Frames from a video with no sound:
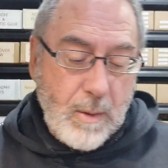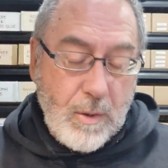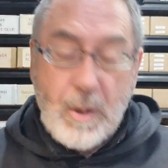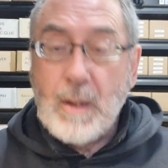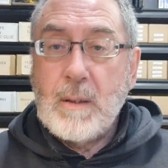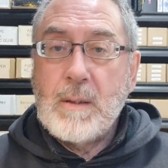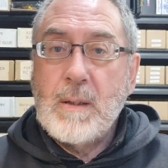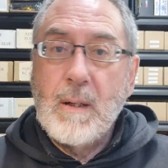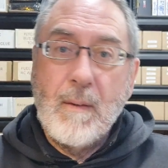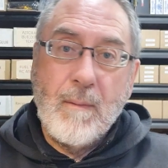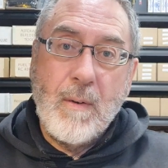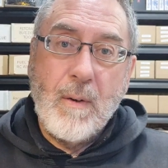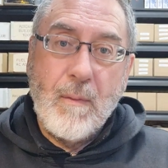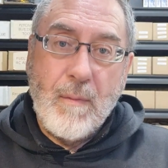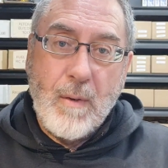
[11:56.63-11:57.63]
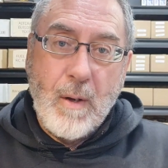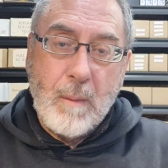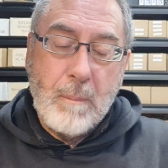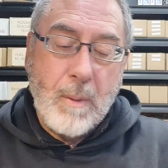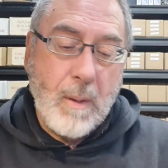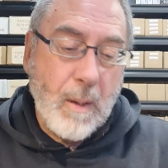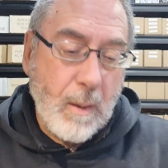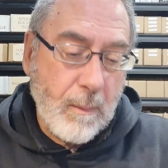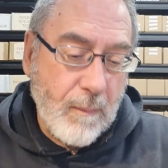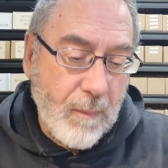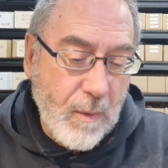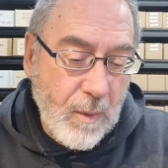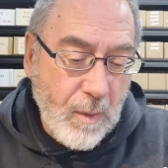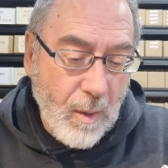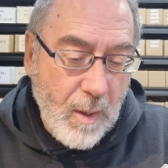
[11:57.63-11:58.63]
checked and verified by a
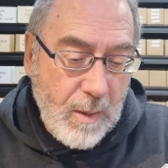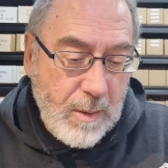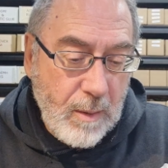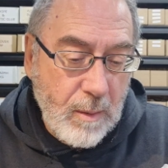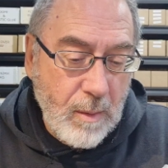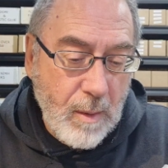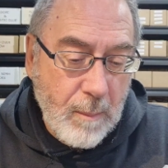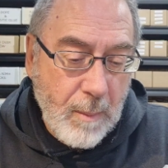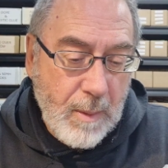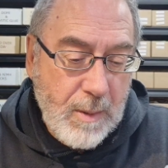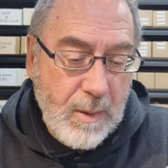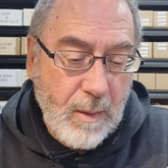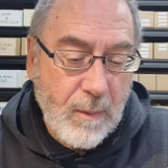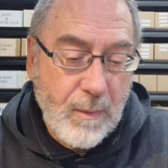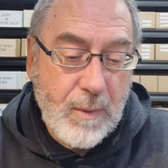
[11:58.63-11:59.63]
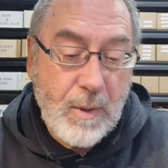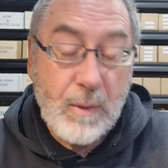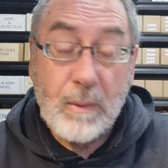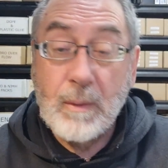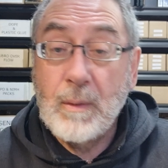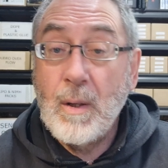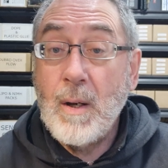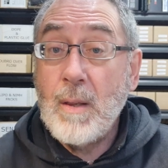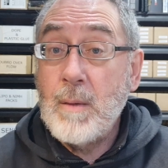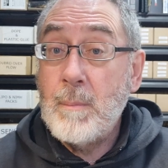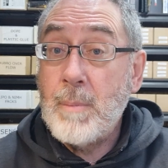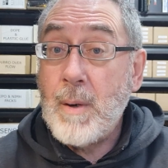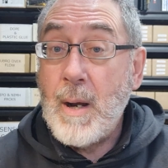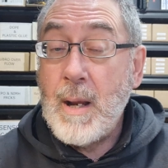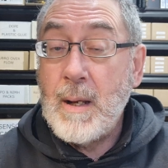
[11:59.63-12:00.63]
few guys, including myself, to a lot of the
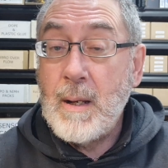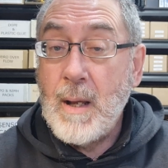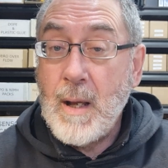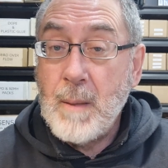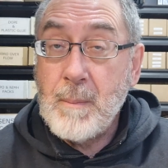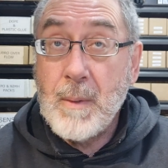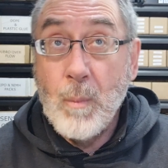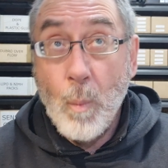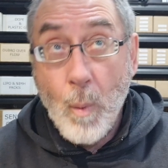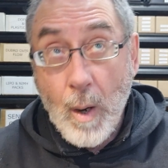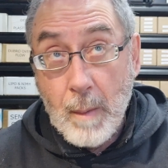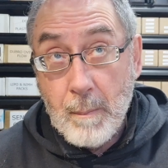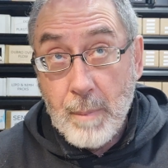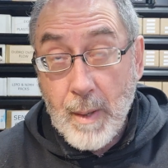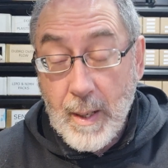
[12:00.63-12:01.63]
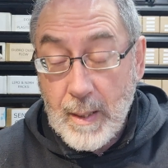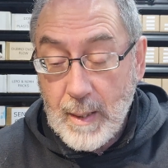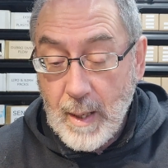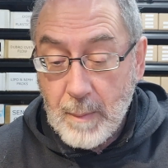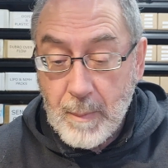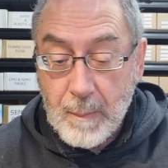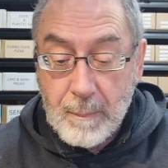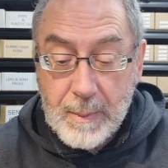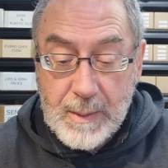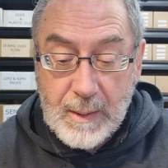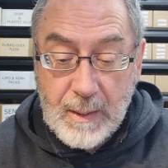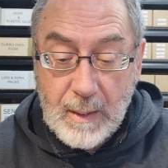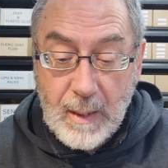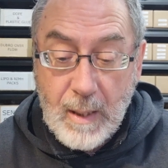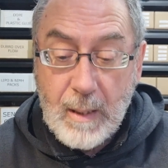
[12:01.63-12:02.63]
brand name, in one brand name in
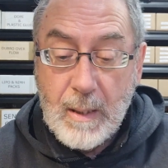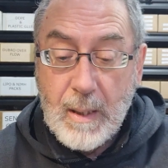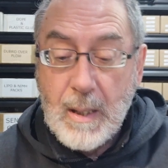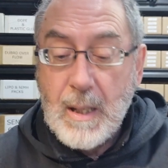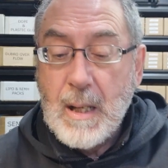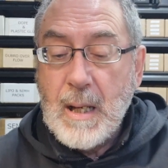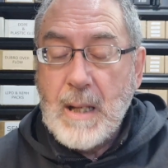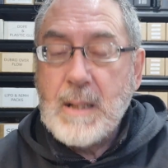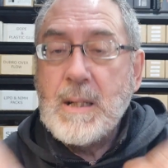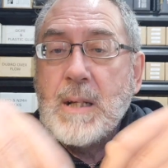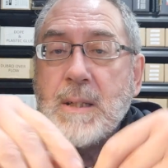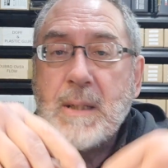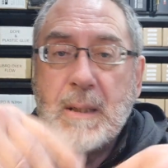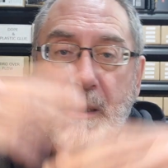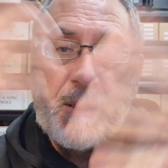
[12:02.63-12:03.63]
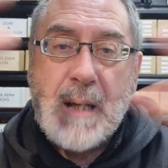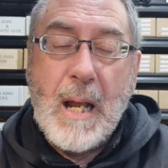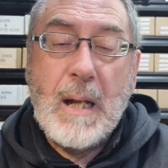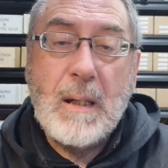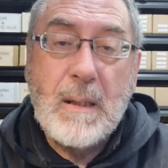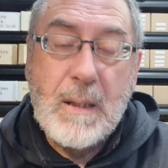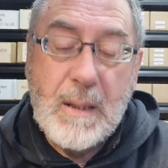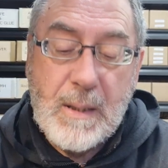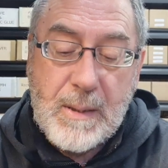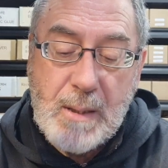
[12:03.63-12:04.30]
particular. It does exactly the